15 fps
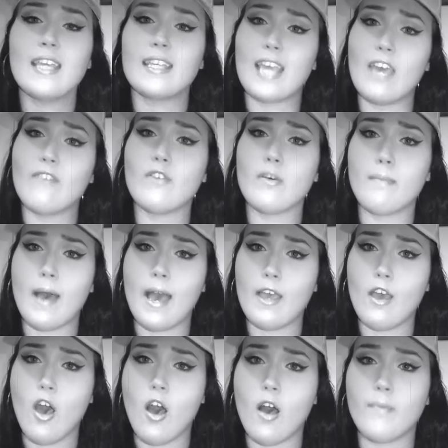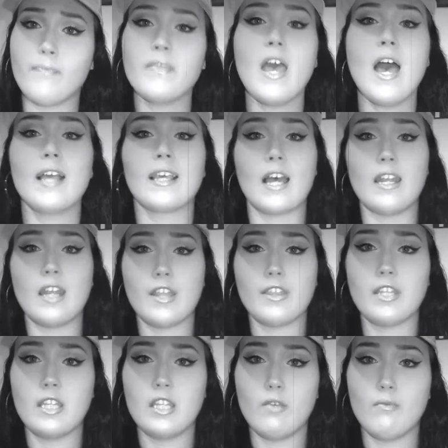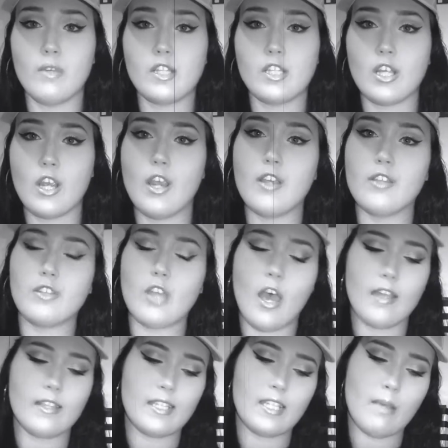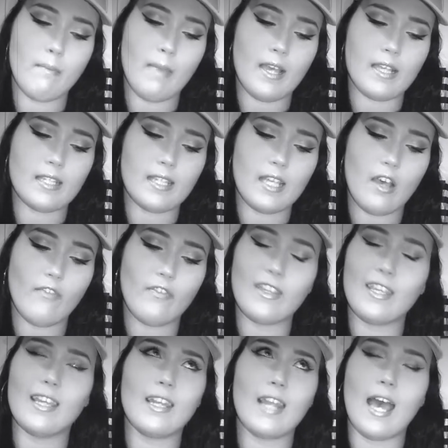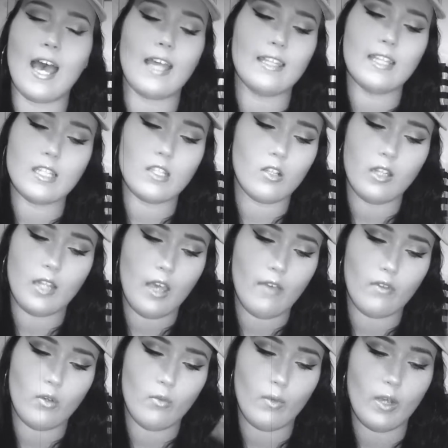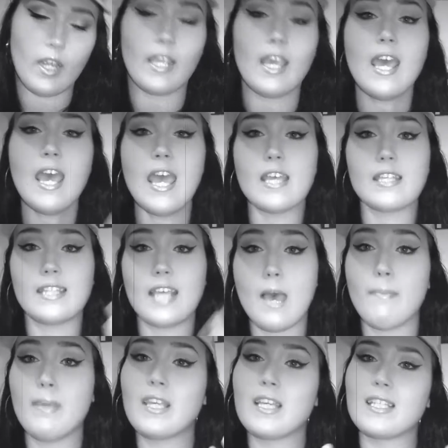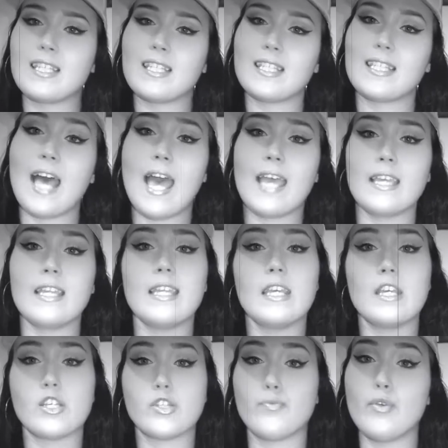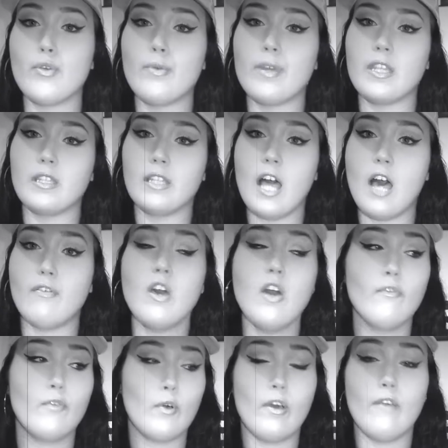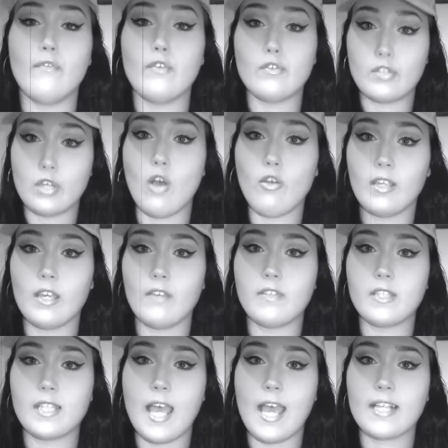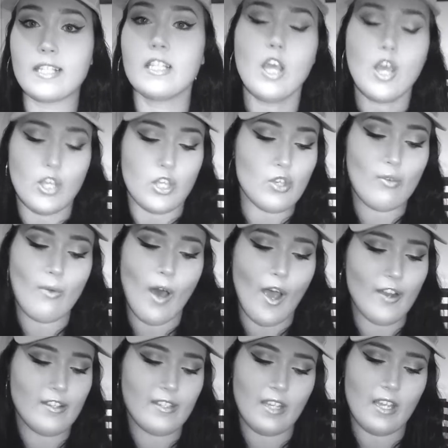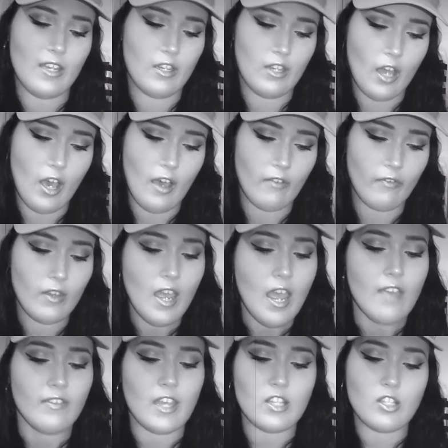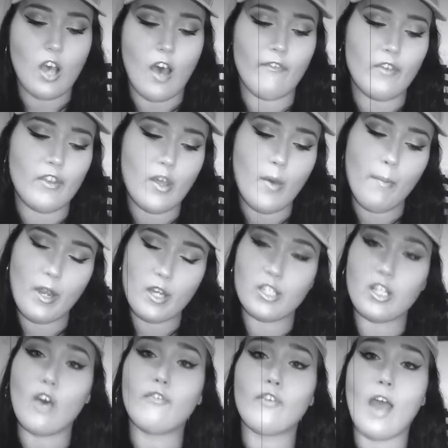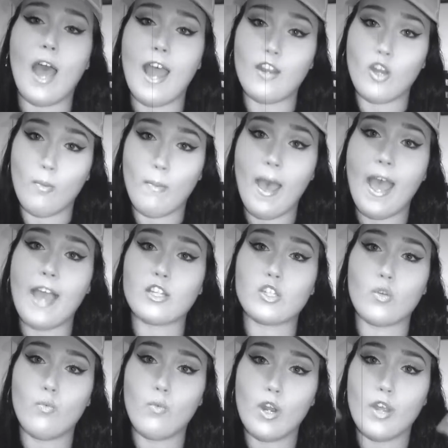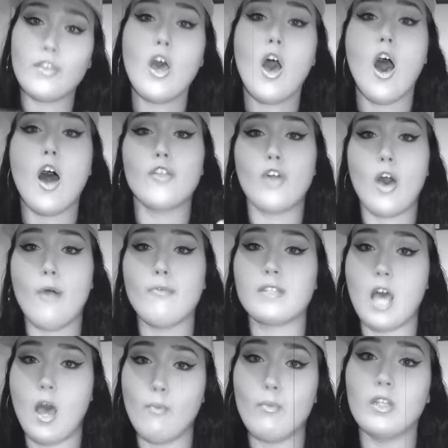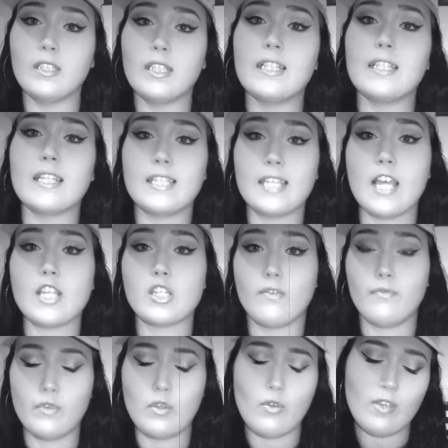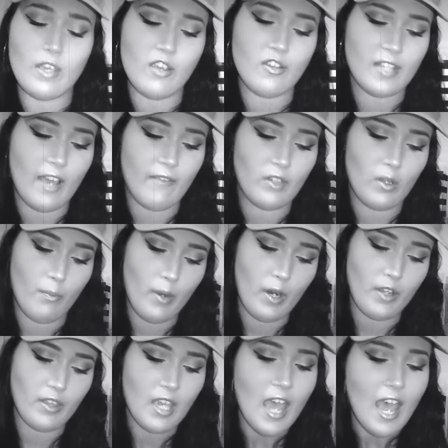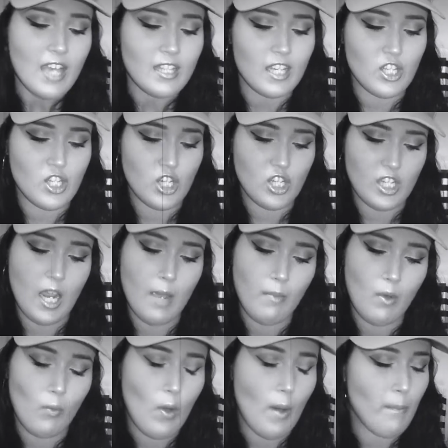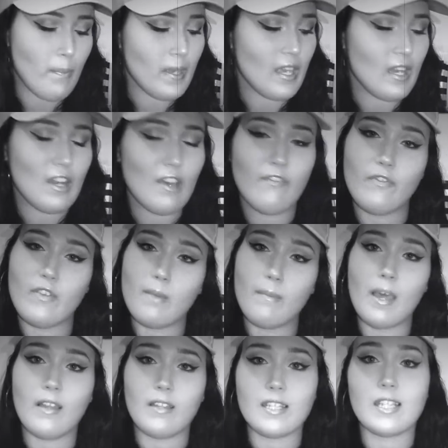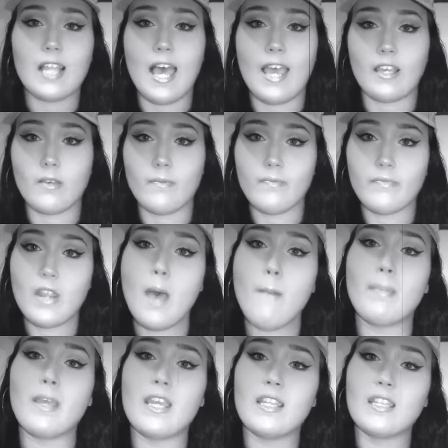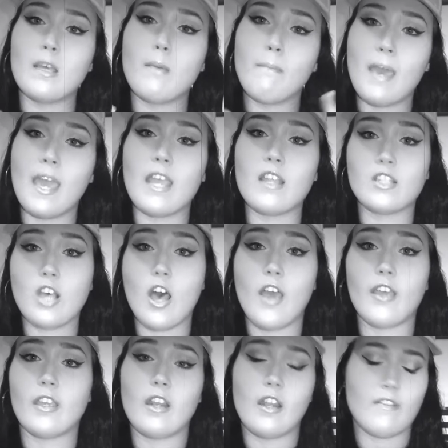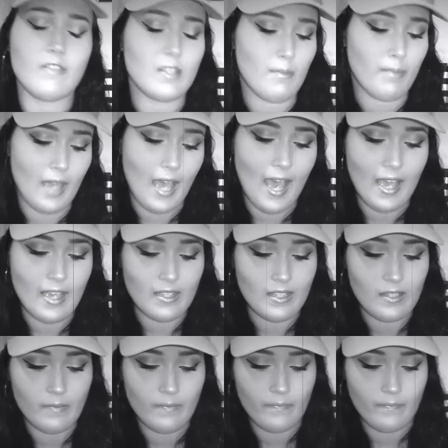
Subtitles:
Gave up my all, got nothing in return. Thought to myself, yeah nah, this will never work. It's sad because society has ruined love. For if you don't give sex, you aren't enough. That's all for the birds though, for I know my actual worth. Although I was unwillingly touched a few years after birth. Such a shame of what being a female is like, being the main target of some guys.